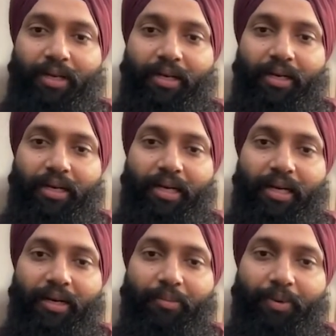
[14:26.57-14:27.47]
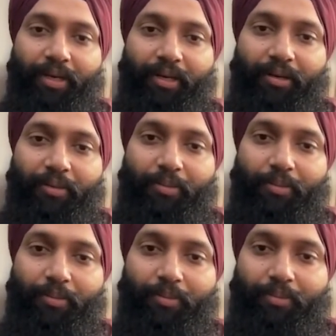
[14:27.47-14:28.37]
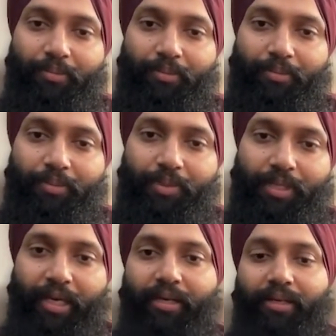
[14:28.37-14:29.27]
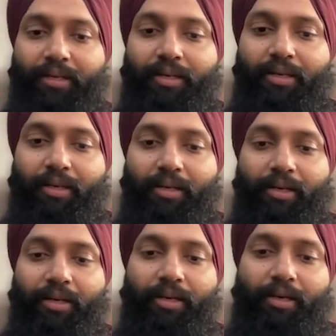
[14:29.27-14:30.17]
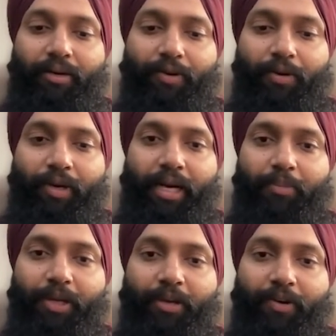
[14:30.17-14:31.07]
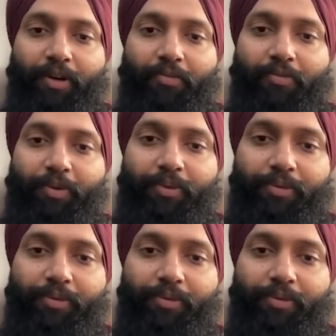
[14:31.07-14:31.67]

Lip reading: and let me say it. We look at behavior of people.